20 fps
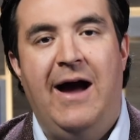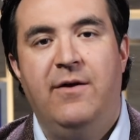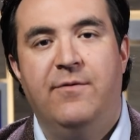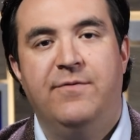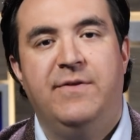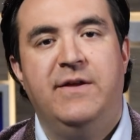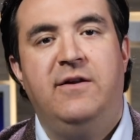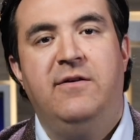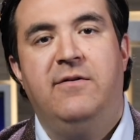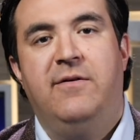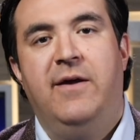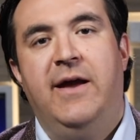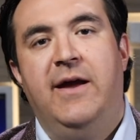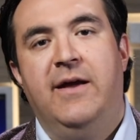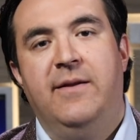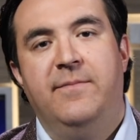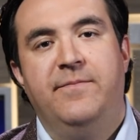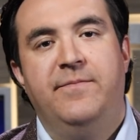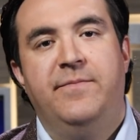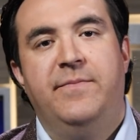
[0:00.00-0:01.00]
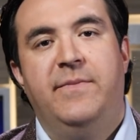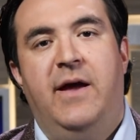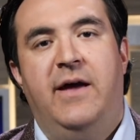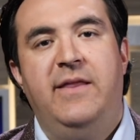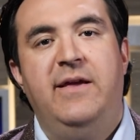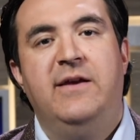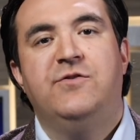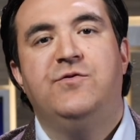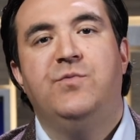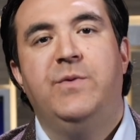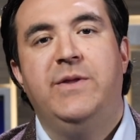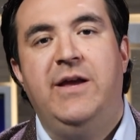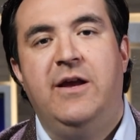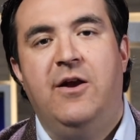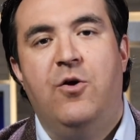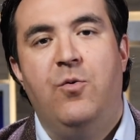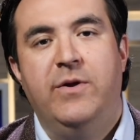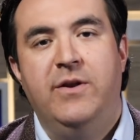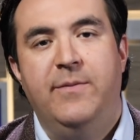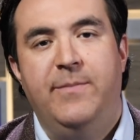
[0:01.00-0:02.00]
I don't think you can. I think it's really
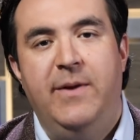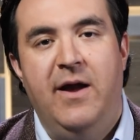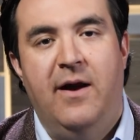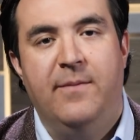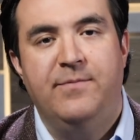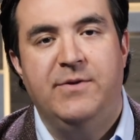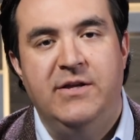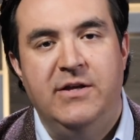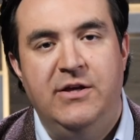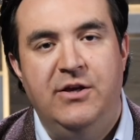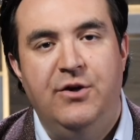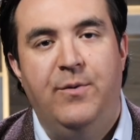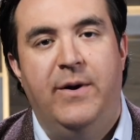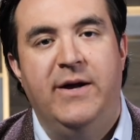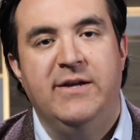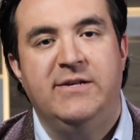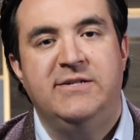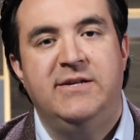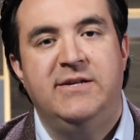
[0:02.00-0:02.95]
going to be up to the U.S.